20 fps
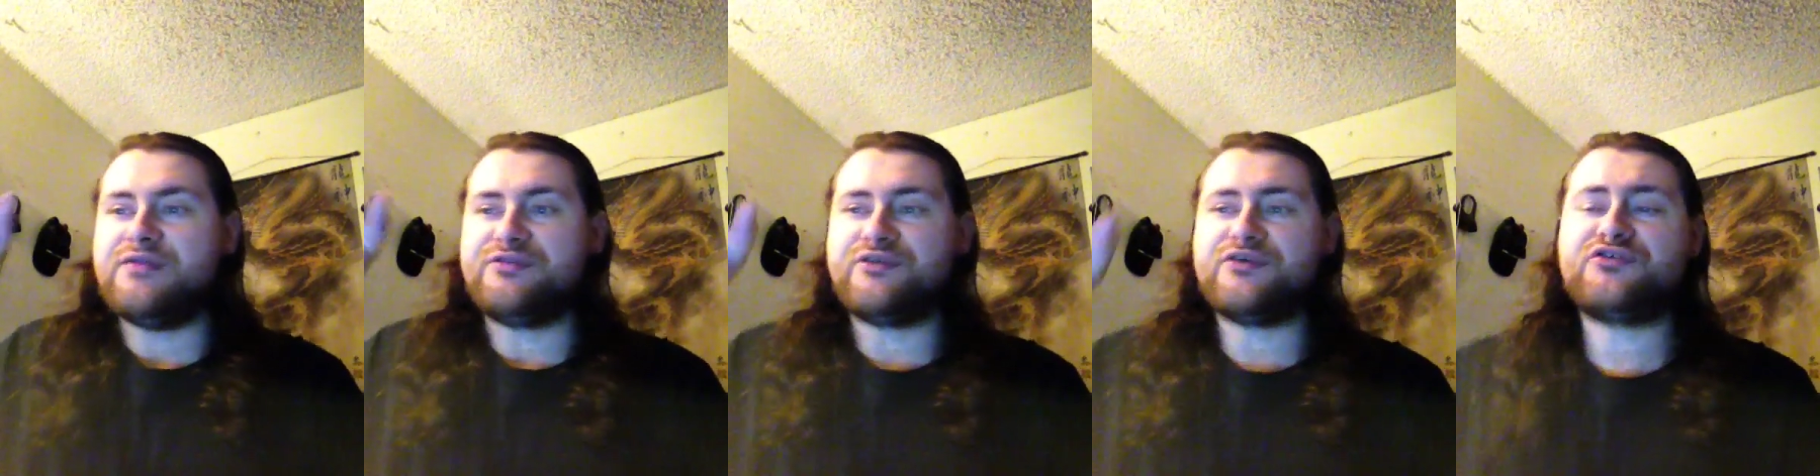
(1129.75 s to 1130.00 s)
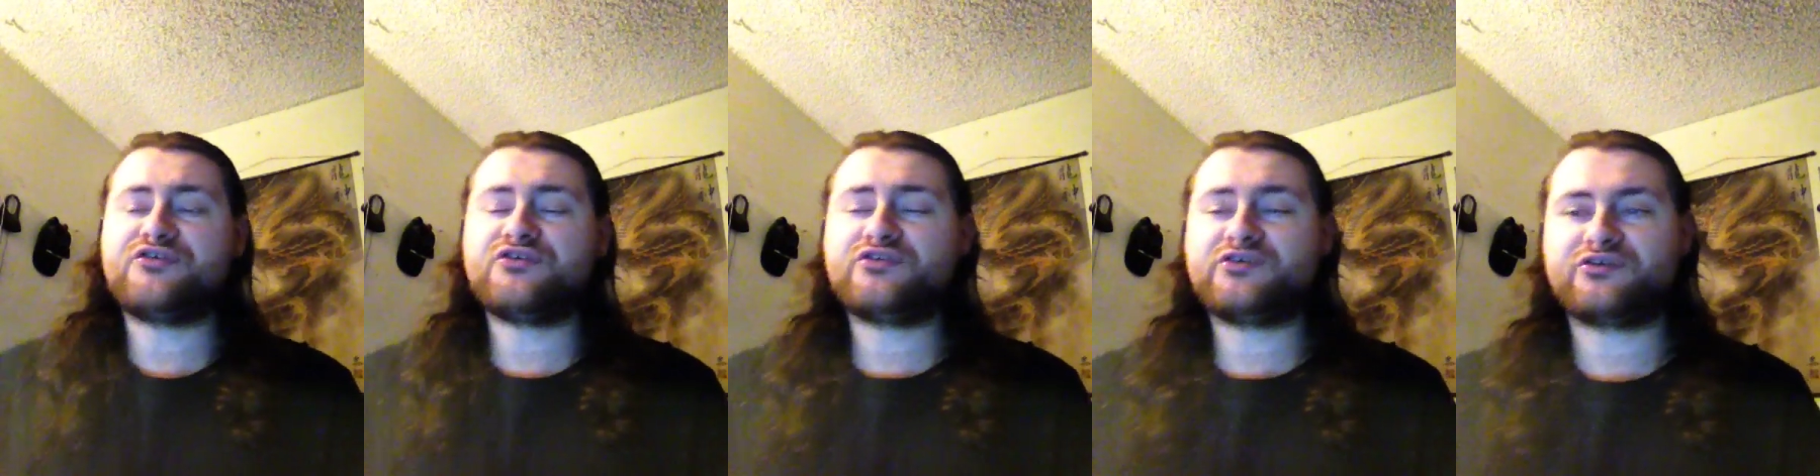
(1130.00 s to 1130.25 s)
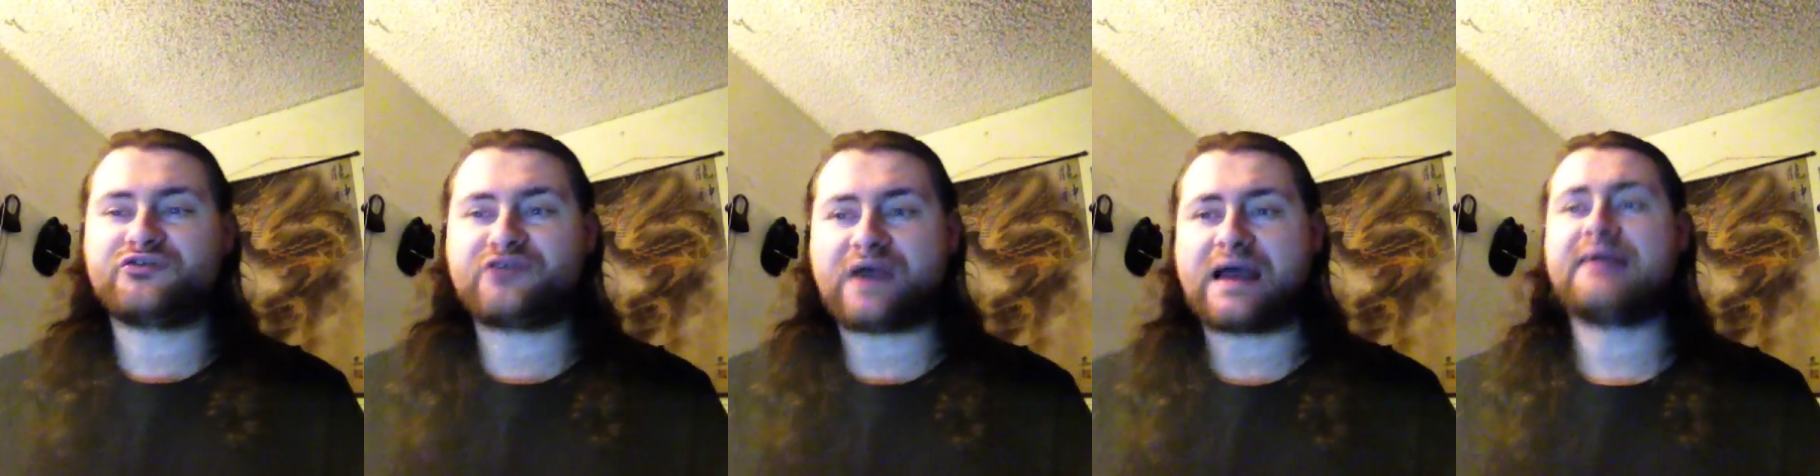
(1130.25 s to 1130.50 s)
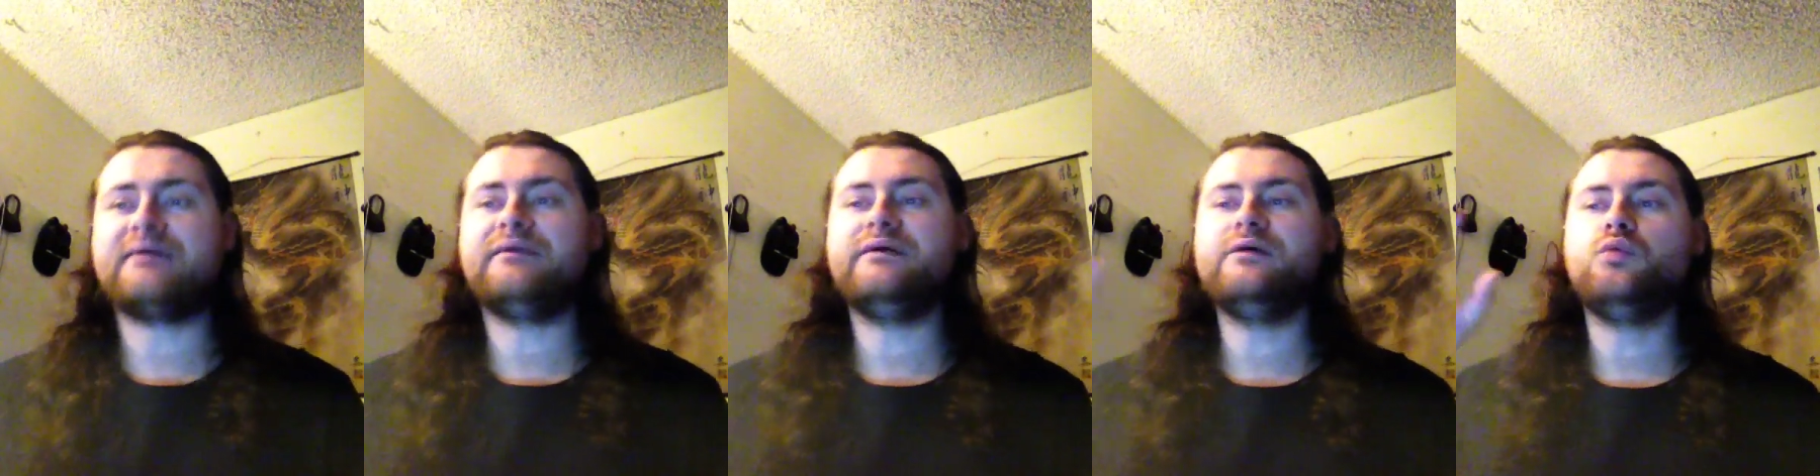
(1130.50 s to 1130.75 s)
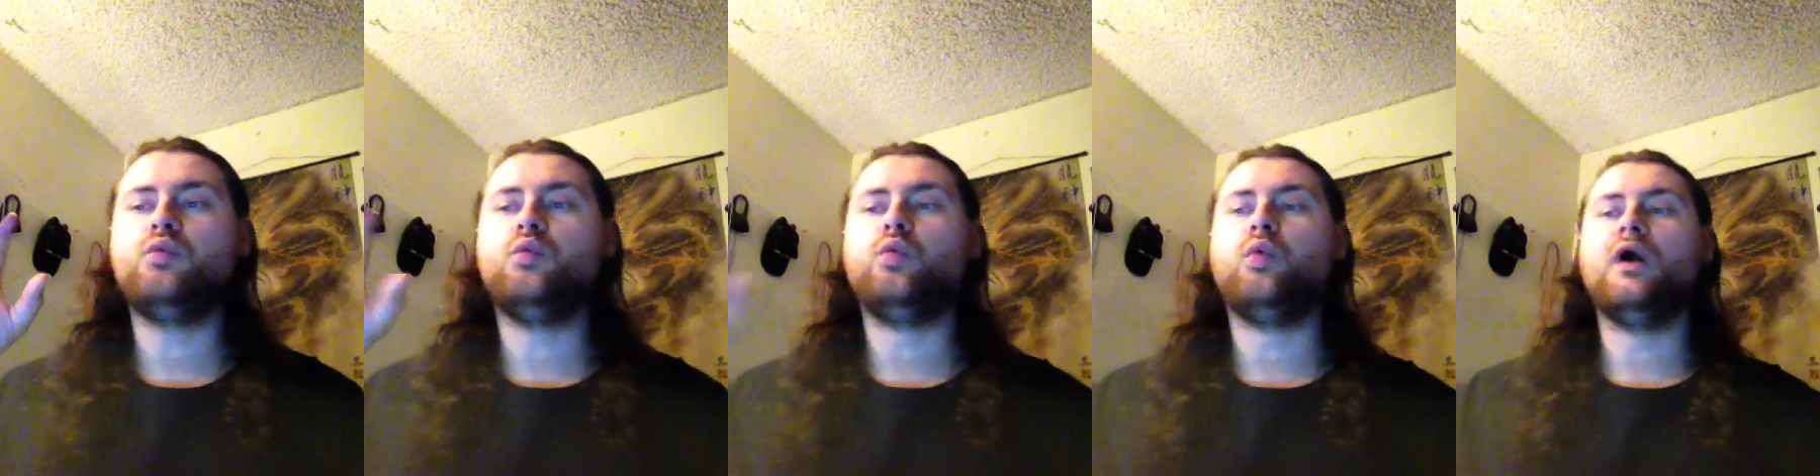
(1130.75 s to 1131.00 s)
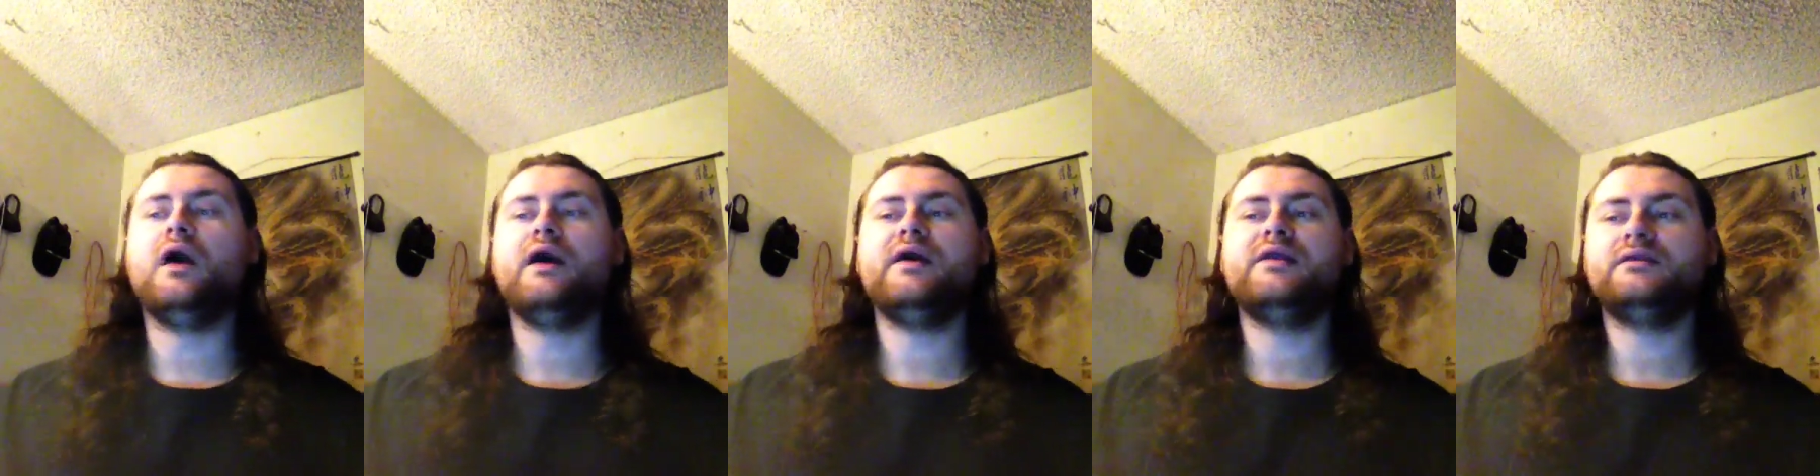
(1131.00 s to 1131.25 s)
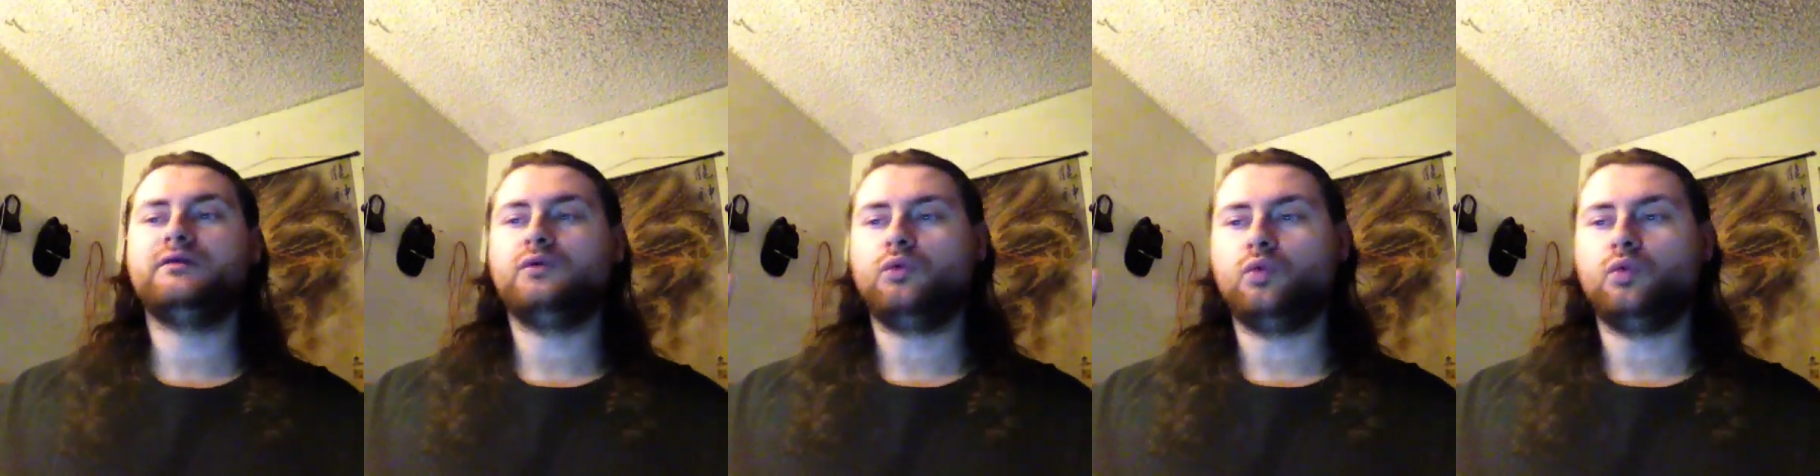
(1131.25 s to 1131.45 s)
This is exactly what